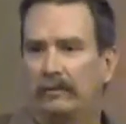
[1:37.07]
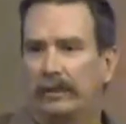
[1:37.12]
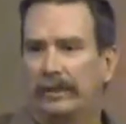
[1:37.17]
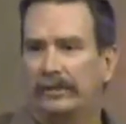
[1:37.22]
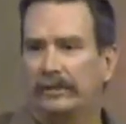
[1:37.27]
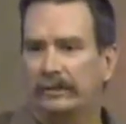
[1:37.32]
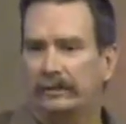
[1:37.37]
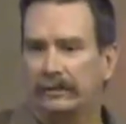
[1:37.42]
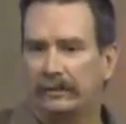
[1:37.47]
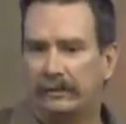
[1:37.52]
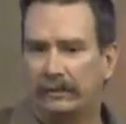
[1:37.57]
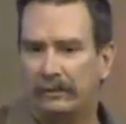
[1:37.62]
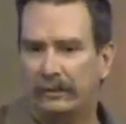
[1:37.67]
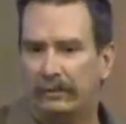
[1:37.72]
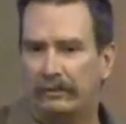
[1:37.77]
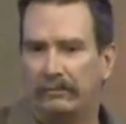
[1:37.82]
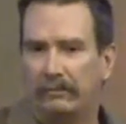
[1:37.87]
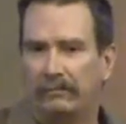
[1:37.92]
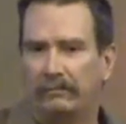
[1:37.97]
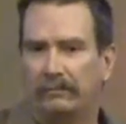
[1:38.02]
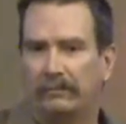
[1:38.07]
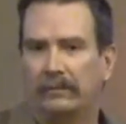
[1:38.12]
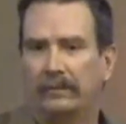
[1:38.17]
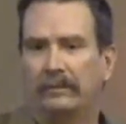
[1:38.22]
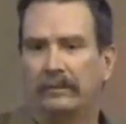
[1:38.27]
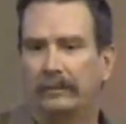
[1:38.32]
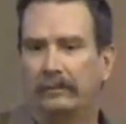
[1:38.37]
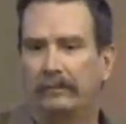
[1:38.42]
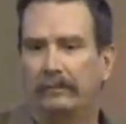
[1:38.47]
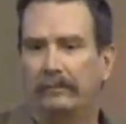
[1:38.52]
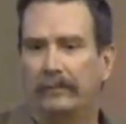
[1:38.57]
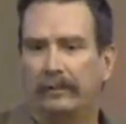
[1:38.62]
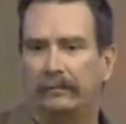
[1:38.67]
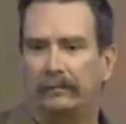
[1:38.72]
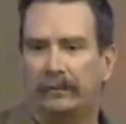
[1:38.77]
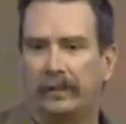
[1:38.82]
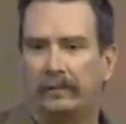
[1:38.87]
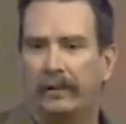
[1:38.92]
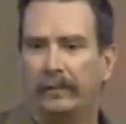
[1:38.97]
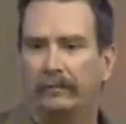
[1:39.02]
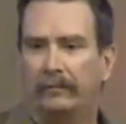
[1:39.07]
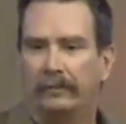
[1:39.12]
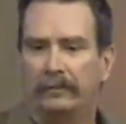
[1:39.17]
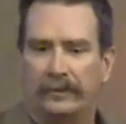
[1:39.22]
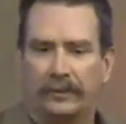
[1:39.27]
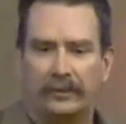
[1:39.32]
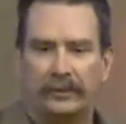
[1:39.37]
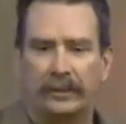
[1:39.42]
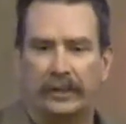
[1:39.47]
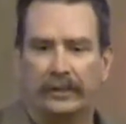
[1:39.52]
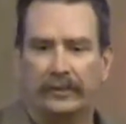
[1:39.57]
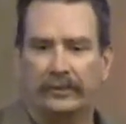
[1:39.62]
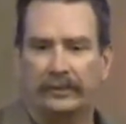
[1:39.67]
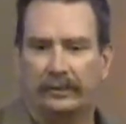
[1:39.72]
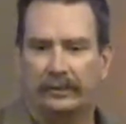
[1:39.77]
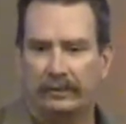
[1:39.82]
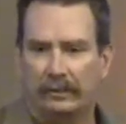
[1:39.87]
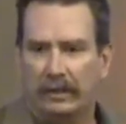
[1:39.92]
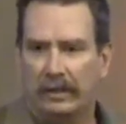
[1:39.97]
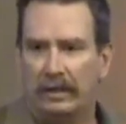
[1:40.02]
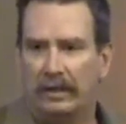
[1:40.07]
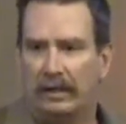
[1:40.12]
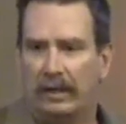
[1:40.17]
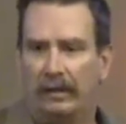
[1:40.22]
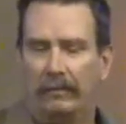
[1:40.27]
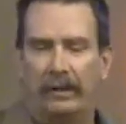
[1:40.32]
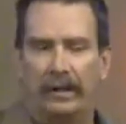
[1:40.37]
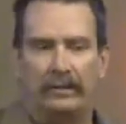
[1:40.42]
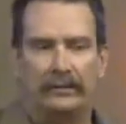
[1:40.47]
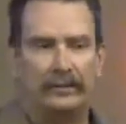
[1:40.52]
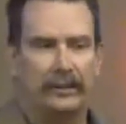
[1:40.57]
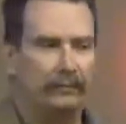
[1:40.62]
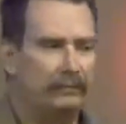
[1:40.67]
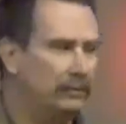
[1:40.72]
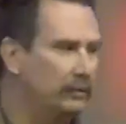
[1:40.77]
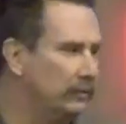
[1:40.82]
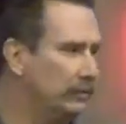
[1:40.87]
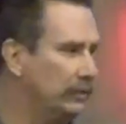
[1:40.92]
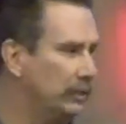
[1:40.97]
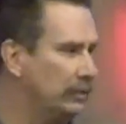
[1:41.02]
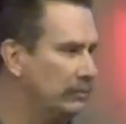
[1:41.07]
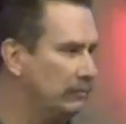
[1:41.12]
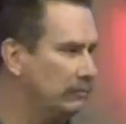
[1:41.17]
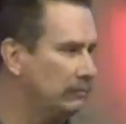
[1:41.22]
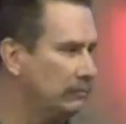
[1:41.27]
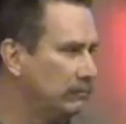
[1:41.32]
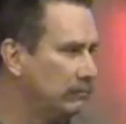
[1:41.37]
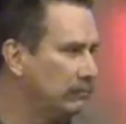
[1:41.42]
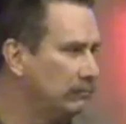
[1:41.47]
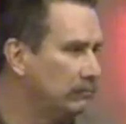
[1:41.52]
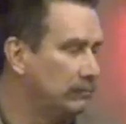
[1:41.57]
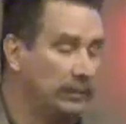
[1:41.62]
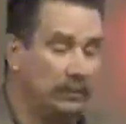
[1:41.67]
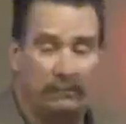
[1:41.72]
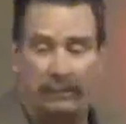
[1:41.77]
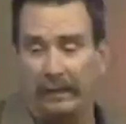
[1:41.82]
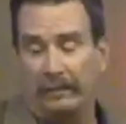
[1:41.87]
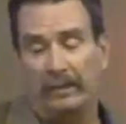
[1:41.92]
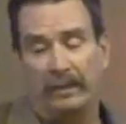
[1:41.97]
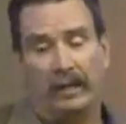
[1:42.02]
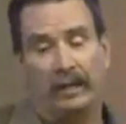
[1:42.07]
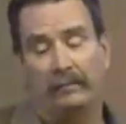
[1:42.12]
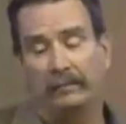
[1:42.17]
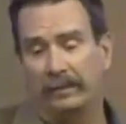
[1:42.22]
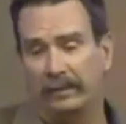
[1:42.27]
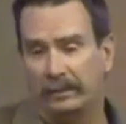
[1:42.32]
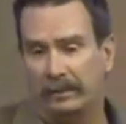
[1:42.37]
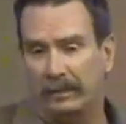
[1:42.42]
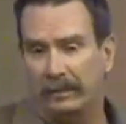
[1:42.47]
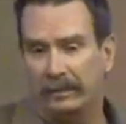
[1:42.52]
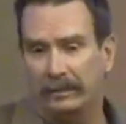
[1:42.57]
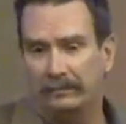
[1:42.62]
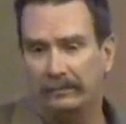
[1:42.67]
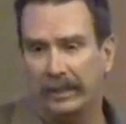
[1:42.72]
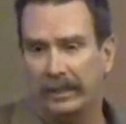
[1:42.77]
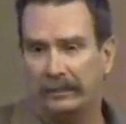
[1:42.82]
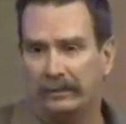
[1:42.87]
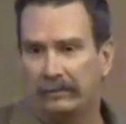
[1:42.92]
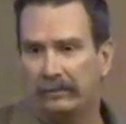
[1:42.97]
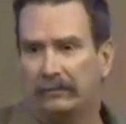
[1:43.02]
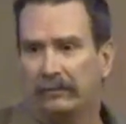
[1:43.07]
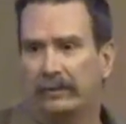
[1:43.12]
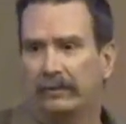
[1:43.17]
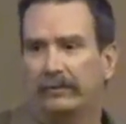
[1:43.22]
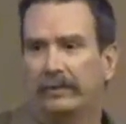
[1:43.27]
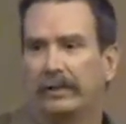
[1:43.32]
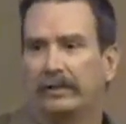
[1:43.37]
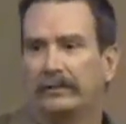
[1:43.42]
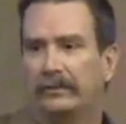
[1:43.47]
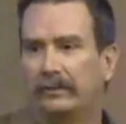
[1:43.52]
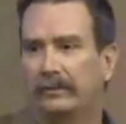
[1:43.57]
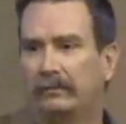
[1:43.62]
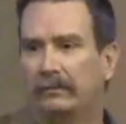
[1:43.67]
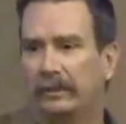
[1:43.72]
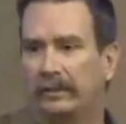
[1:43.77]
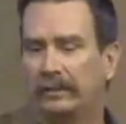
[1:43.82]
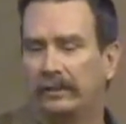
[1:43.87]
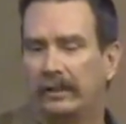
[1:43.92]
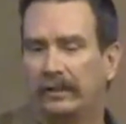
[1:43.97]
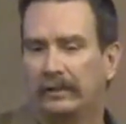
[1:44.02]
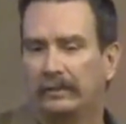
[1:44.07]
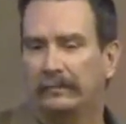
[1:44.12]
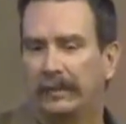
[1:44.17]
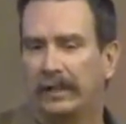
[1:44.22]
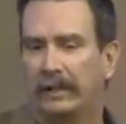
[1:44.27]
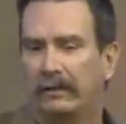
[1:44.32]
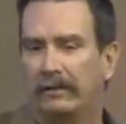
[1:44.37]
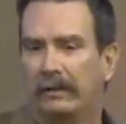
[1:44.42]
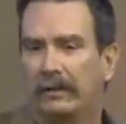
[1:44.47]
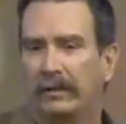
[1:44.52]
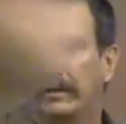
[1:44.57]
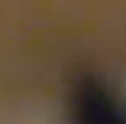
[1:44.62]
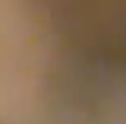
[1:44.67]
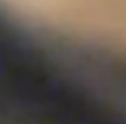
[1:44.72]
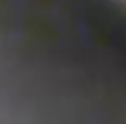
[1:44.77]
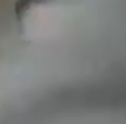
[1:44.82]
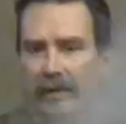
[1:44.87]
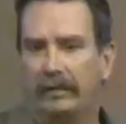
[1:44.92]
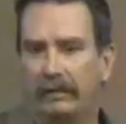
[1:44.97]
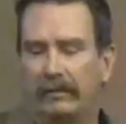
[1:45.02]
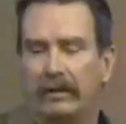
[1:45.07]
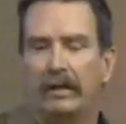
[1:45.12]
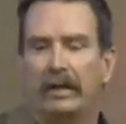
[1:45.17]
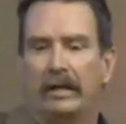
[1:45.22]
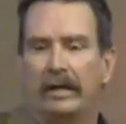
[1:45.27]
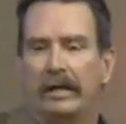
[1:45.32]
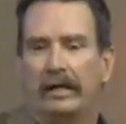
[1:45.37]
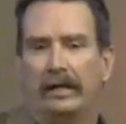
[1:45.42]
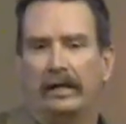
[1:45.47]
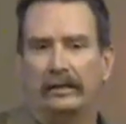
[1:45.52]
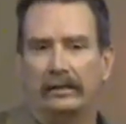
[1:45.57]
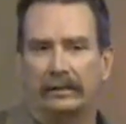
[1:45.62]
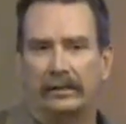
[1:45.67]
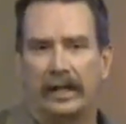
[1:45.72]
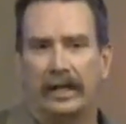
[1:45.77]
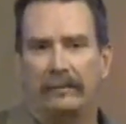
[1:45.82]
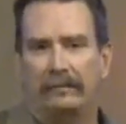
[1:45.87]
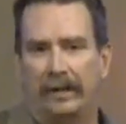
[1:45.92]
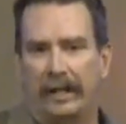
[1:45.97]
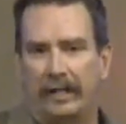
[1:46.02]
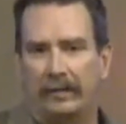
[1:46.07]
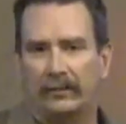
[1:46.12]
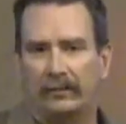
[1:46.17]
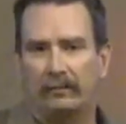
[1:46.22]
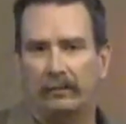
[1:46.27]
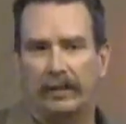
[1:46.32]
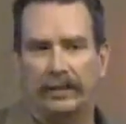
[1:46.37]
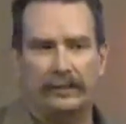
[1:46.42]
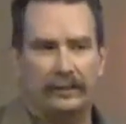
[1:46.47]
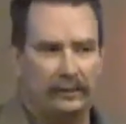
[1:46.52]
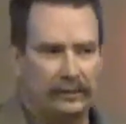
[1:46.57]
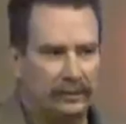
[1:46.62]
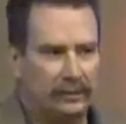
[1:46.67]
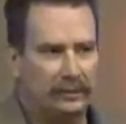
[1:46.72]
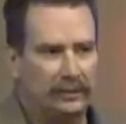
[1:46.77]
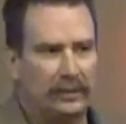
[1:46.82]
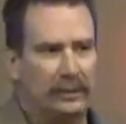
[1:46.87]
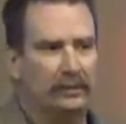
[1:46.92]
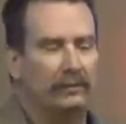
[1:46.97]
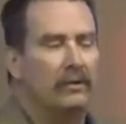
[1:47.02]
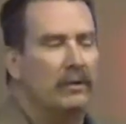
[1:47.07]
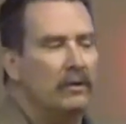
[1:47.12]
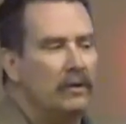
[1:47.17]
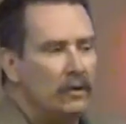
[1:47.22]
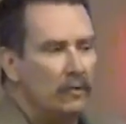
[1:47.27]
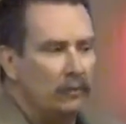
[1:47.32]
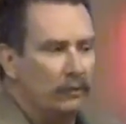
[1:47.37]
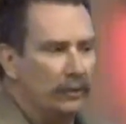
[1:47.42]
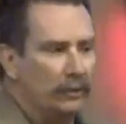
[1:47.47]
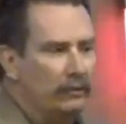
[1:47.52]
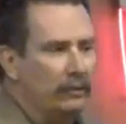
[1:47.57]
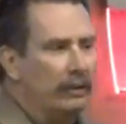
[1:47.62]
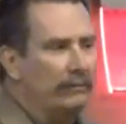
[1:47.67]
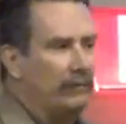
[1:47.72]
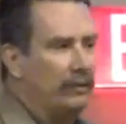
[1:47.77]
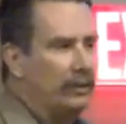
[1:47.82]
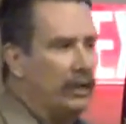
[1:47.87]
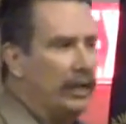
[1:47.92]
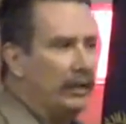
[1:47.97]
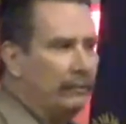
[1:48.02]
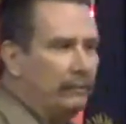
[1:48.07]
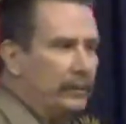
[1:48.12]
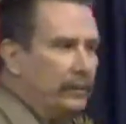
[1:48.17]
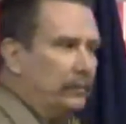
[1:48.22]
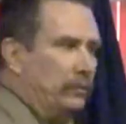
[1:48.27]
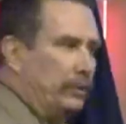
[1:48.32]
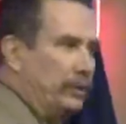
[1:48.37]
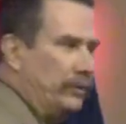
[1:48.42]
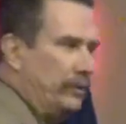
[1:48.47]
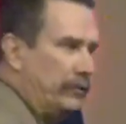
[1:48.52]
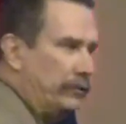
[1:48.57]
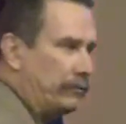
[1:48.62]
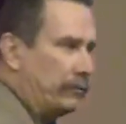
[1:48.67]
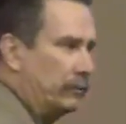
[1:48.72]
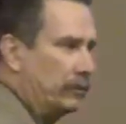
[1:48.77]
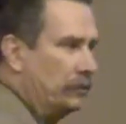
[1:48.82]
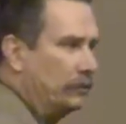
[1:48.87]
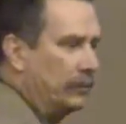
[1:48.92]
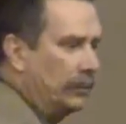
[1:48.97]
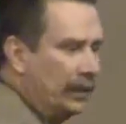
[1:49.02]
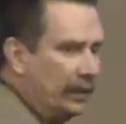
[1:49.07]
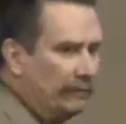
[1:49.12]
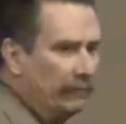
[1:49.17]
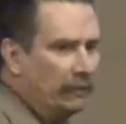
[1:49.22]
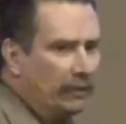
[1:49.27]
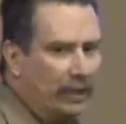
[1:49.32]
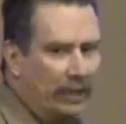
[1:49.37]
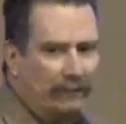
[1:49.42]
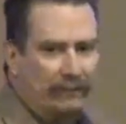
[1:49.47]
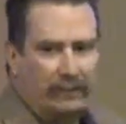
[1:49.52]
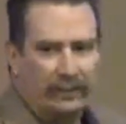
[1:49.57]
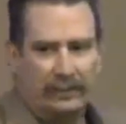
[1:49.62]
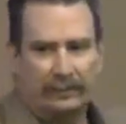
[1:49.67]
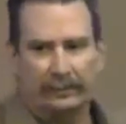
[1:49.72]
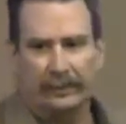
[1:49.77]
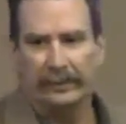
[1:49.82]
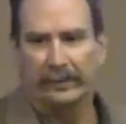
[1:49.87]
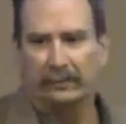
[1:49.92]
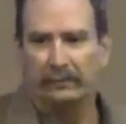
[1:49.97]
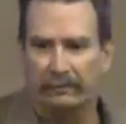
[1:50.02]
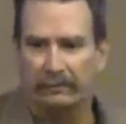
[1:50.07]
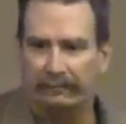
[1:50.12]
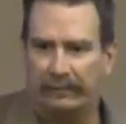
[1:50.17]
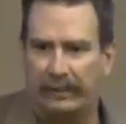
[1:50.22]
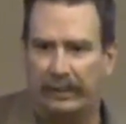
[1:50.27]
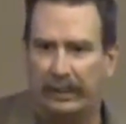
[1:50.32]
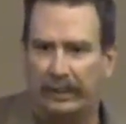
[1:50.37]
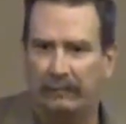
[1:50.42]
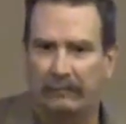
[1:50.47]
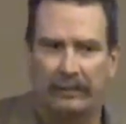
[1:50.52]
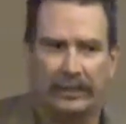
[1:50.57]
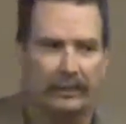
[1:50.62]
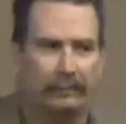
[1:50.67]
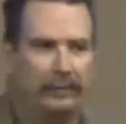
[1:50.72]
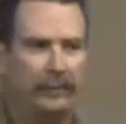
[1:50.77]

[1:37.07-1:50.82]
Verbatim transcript: questions or come up with discussion about something that you know maybe not have been talked about that you think should have been talked about right now, and a time to ask questions. Because again, we do have a lot of people in this room that have a lot of experience with fire. We got